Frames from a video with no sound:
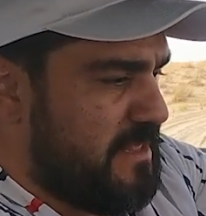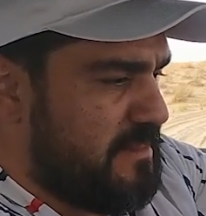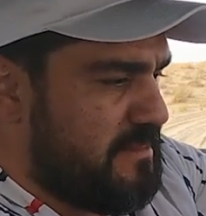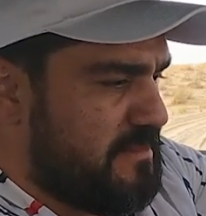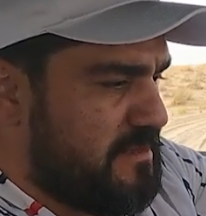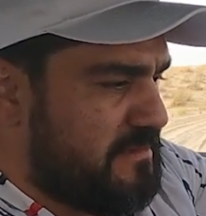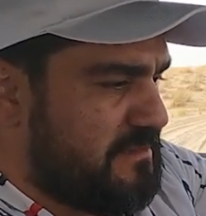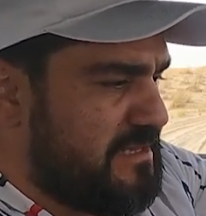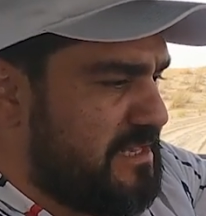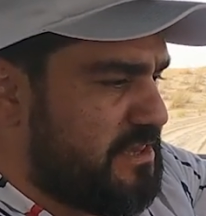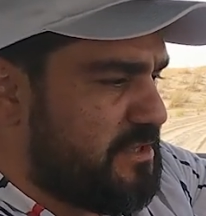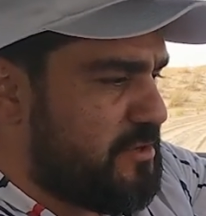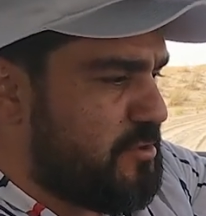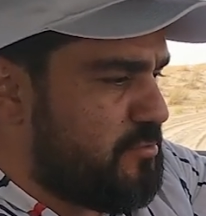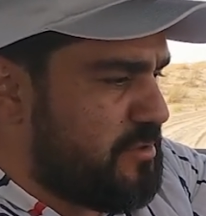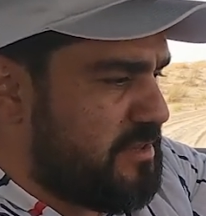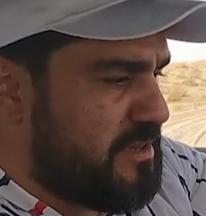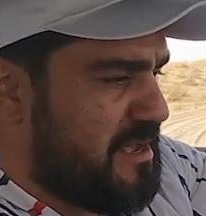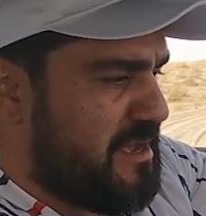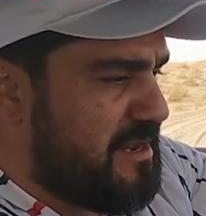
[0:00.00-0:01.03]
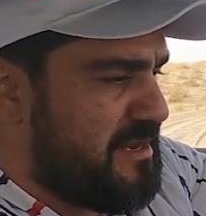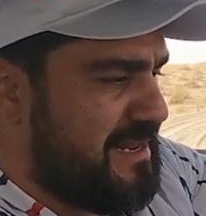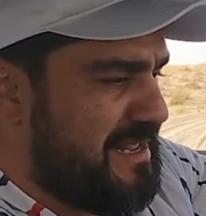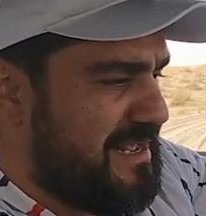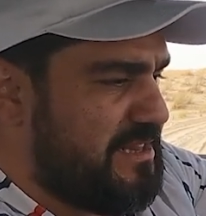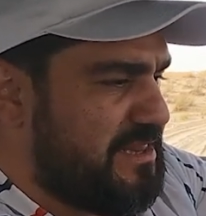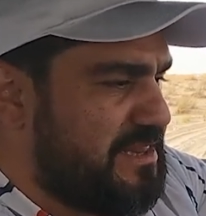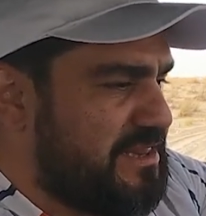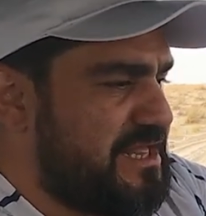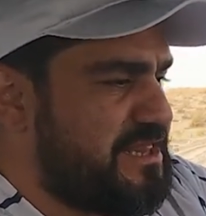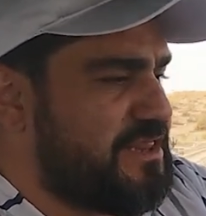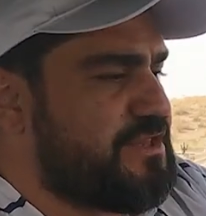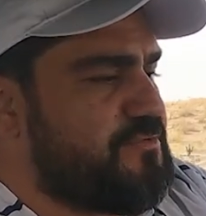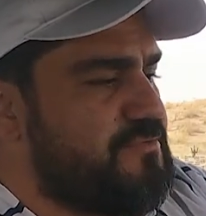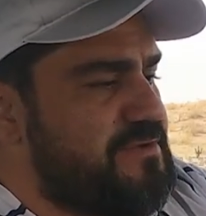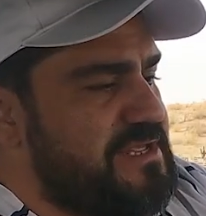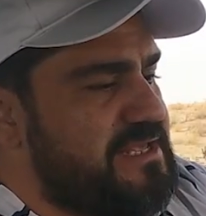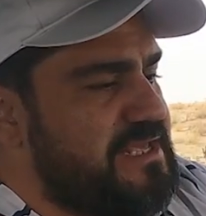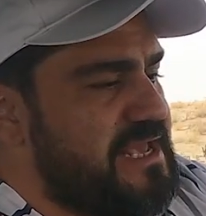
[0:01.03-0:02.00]
The list goes on.
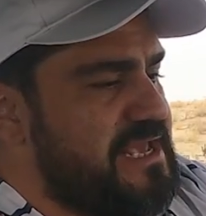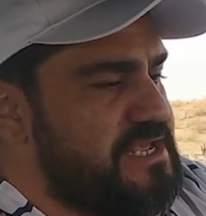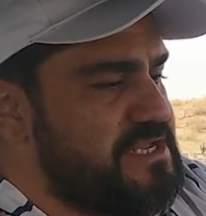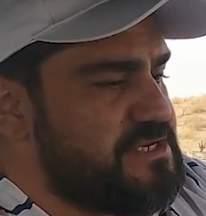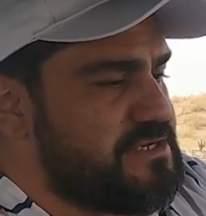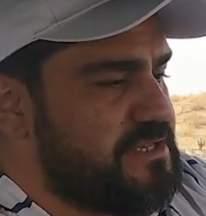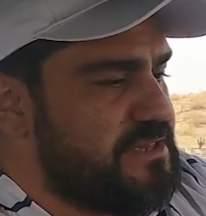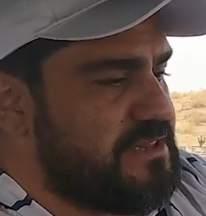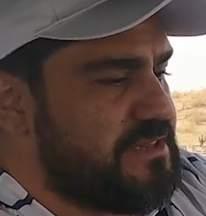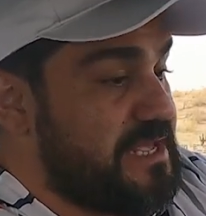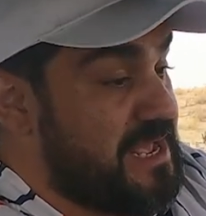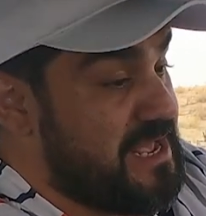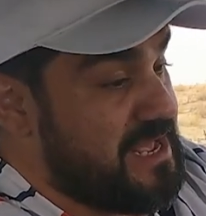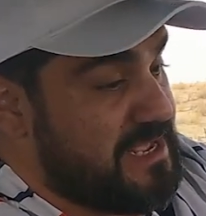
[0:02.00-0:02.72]
Accessory gauges.